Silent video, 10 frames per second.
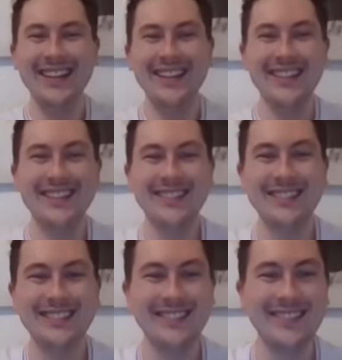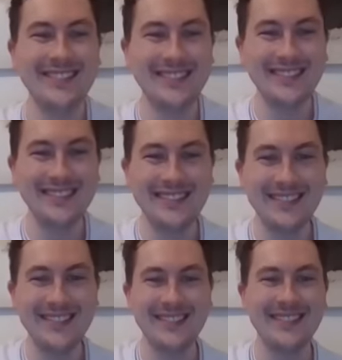
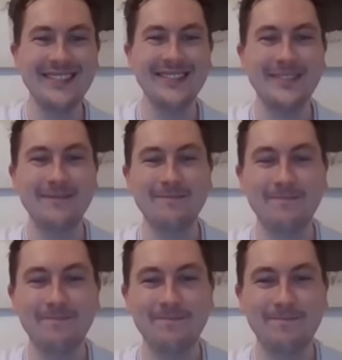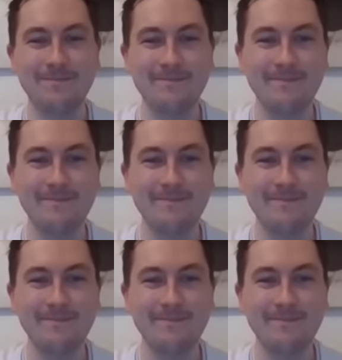(silent)